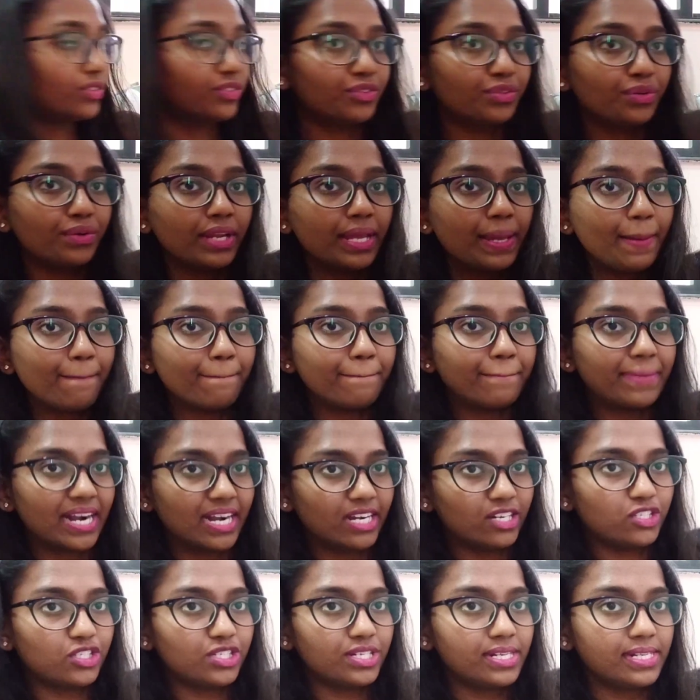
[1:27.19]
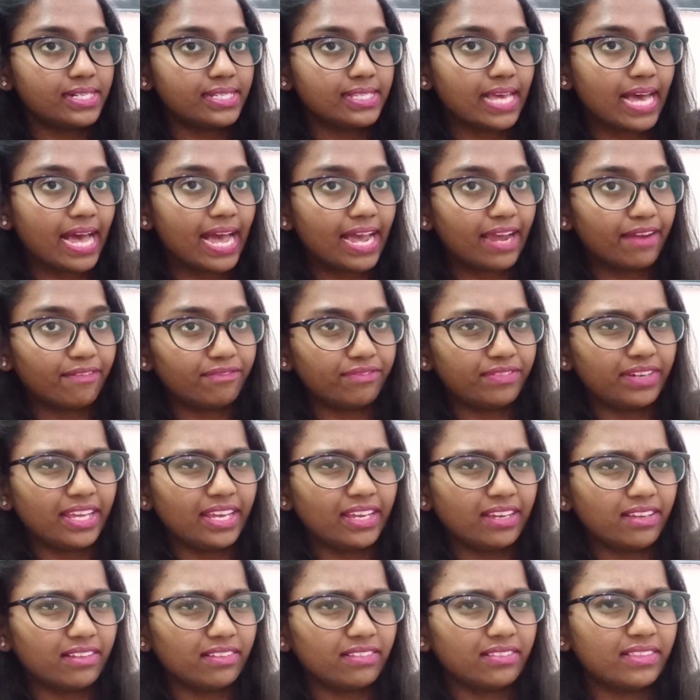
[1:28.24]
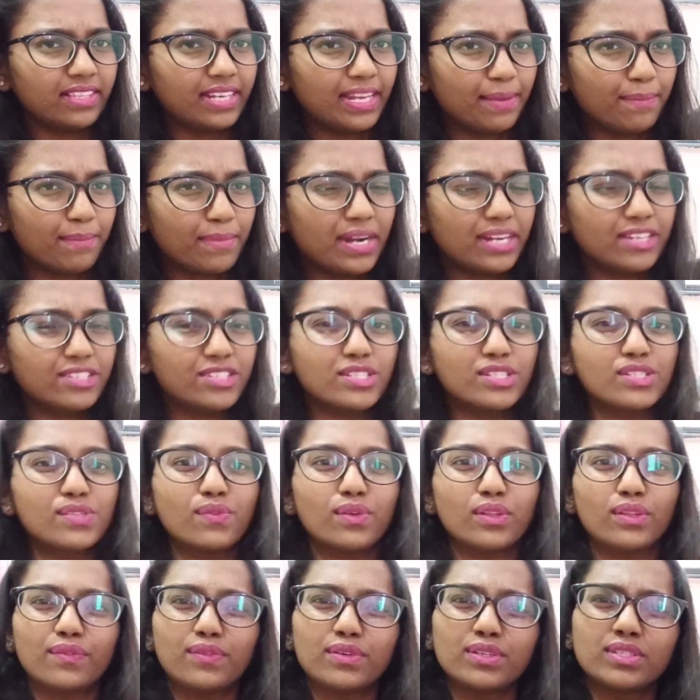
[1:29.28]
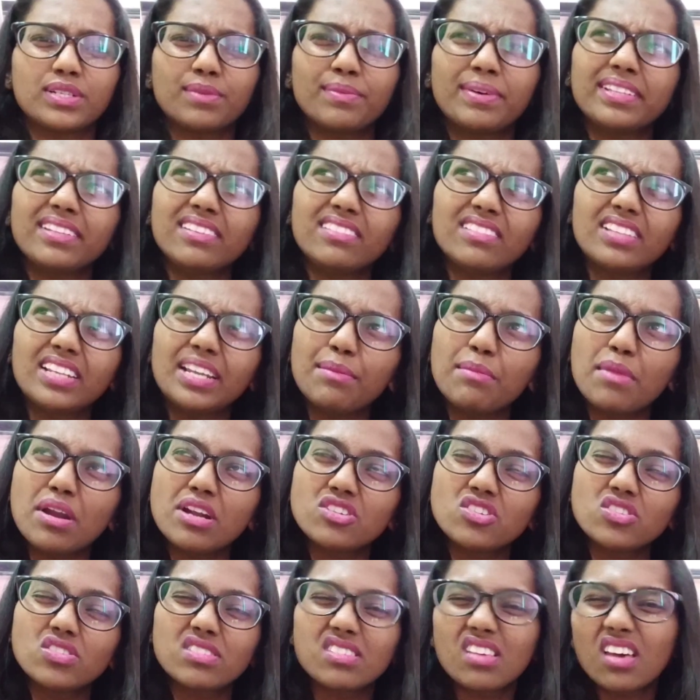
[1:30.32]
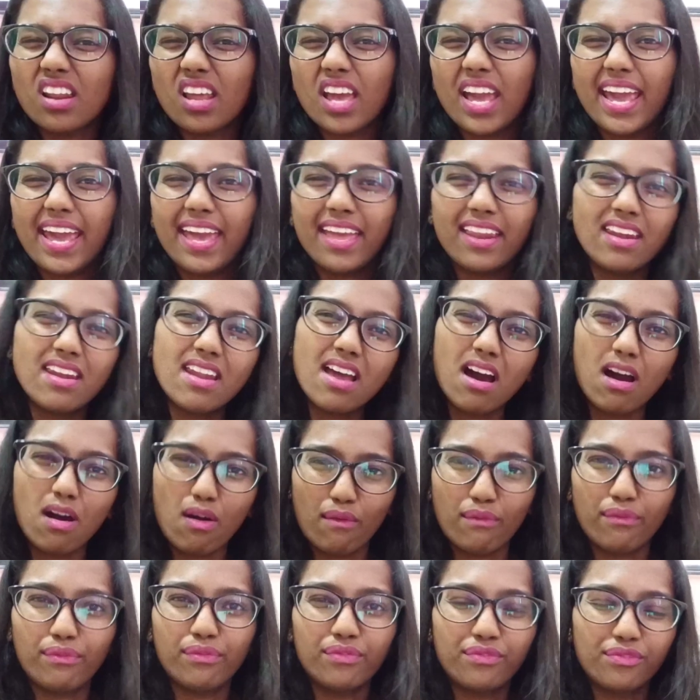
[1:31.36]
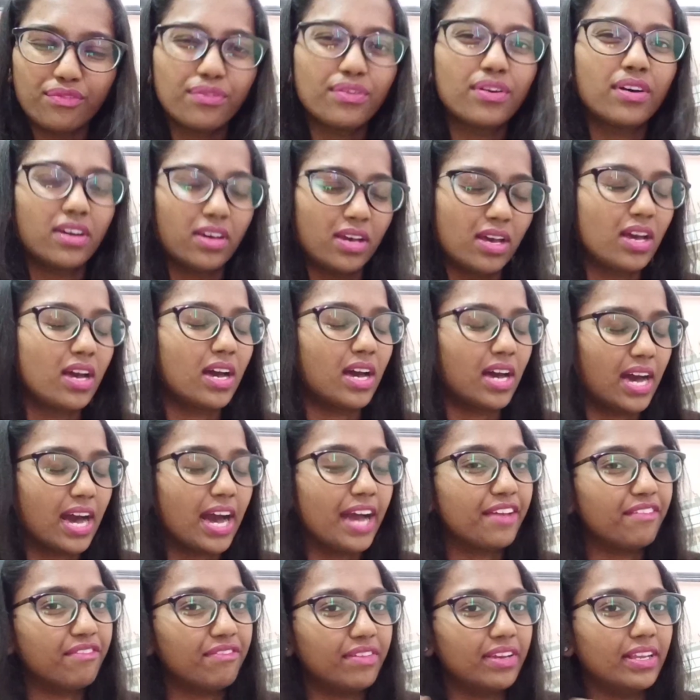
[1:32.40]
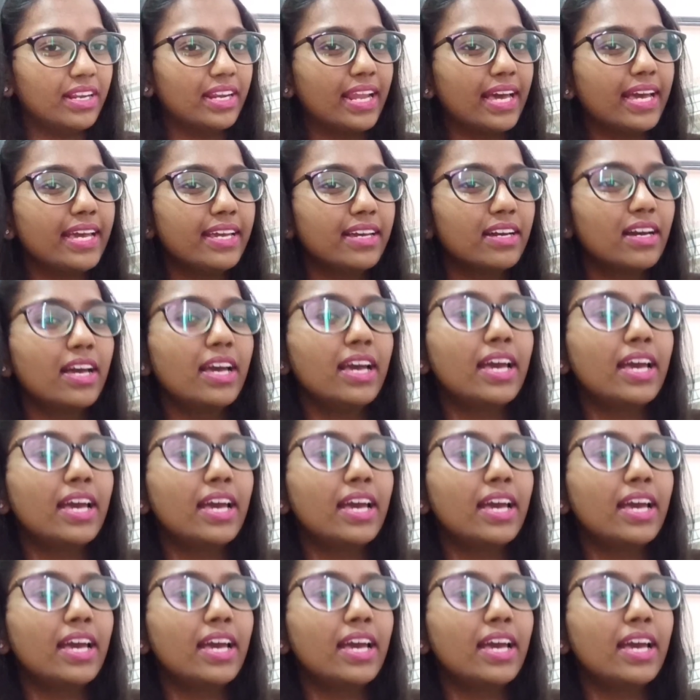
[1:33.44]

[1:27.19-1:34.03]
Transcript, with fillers: three bed sheets. I have taken three bed sheets for the first time. I think three bed sheets are enough. I feel like.